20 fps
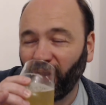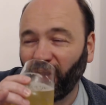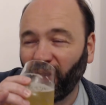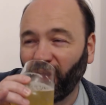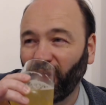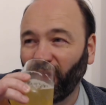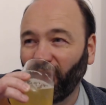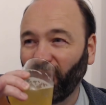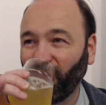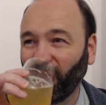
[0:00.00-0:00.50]

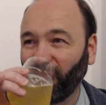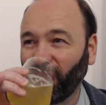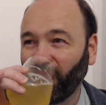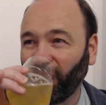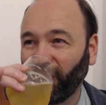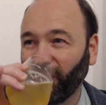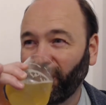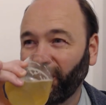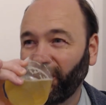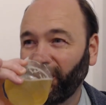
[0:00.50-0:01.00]

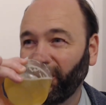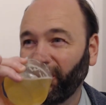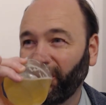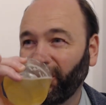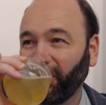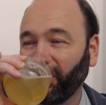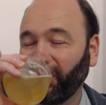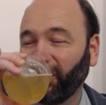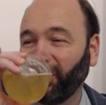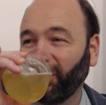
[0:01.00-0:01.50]

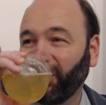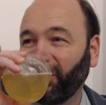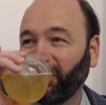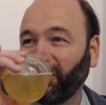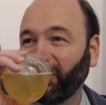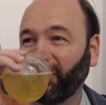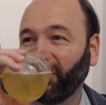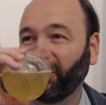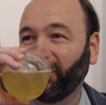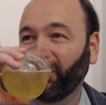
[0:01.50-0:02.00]

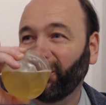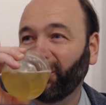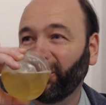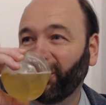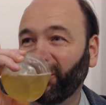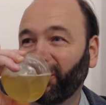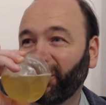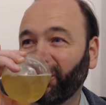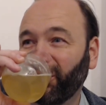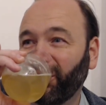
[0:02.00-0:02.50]

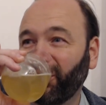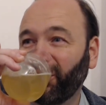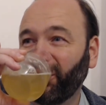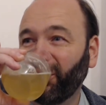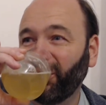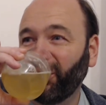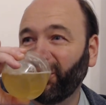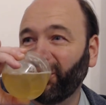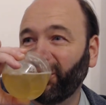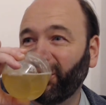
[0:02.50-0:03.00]

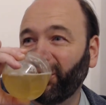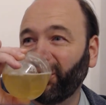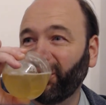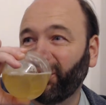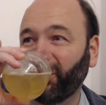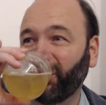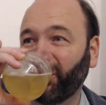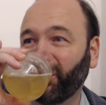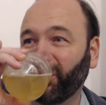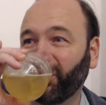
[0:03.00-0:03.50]

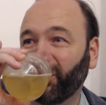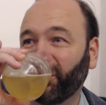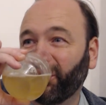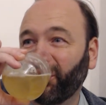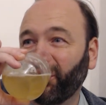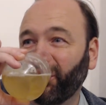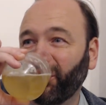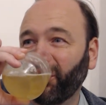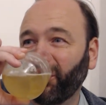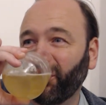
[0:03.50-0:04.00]

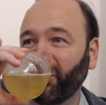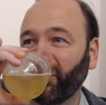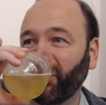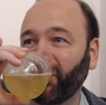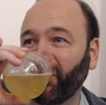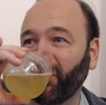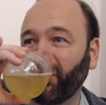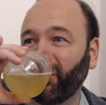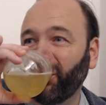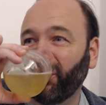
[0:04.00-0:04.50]

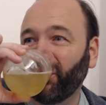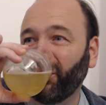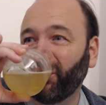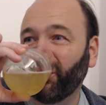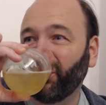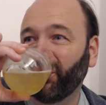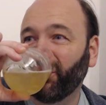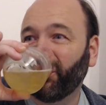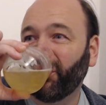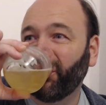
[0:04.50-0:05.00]
(silence)